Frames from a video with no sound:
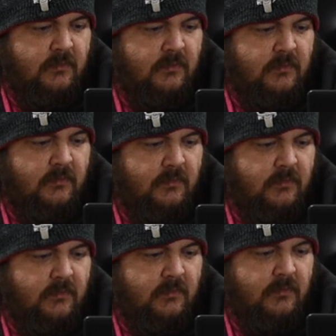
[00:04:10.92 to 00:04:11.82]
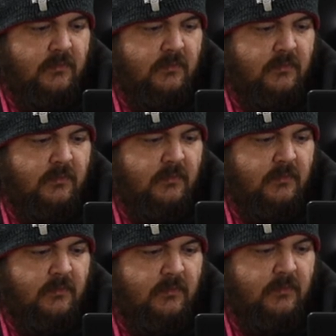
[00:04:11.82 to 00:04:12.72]

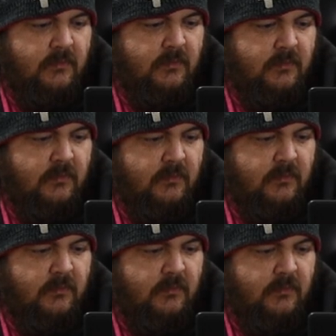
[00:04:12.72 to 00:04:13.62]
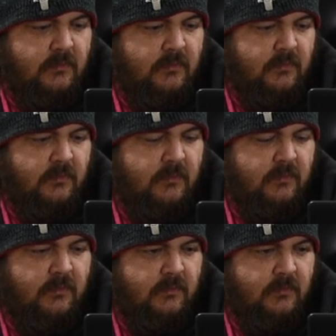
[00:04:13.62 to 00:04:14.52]

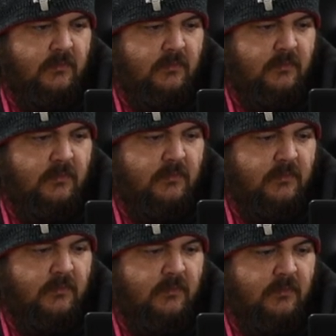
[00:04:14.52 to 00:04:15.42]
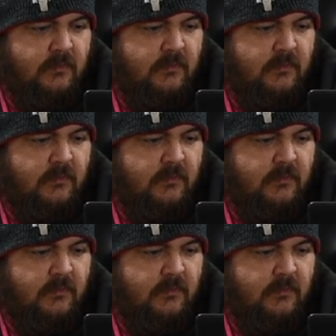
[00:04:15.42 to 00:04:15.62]
This person isn't speaking.